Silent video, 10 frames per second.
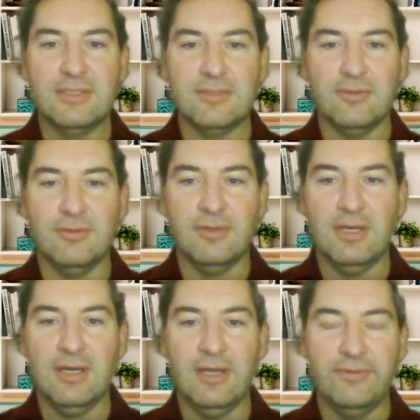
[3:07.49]
So
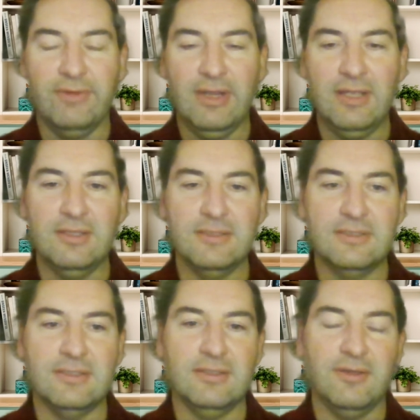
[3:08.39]
Andrei
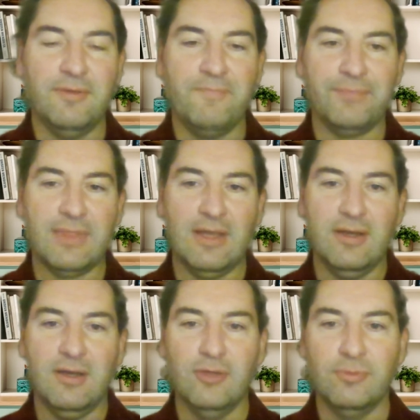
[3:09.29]
is
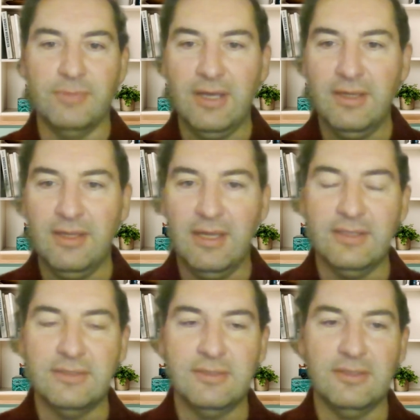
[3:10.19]
alumni
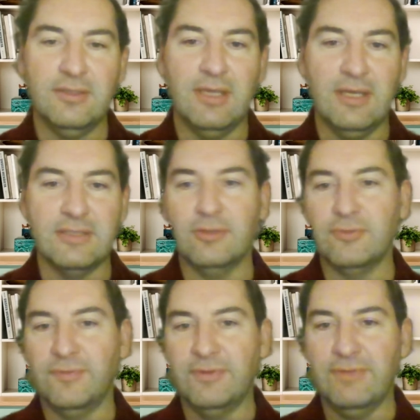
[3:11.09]
and he has a
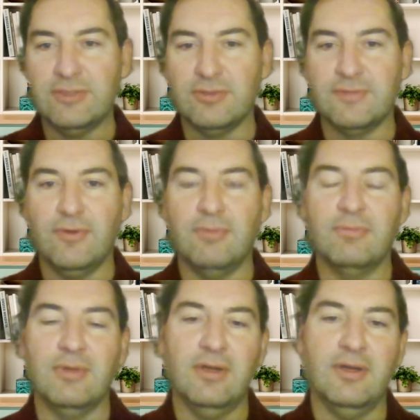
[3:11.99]
lot of investors
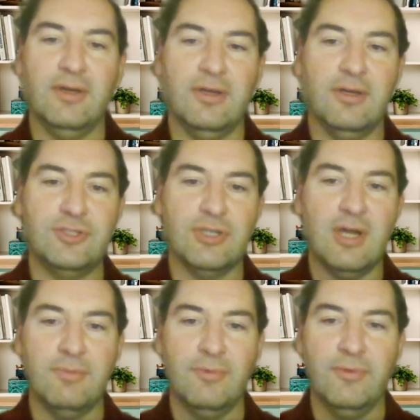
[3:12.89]
from
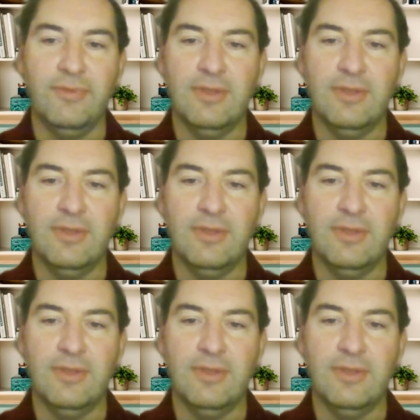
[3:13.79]
Chicago Booth.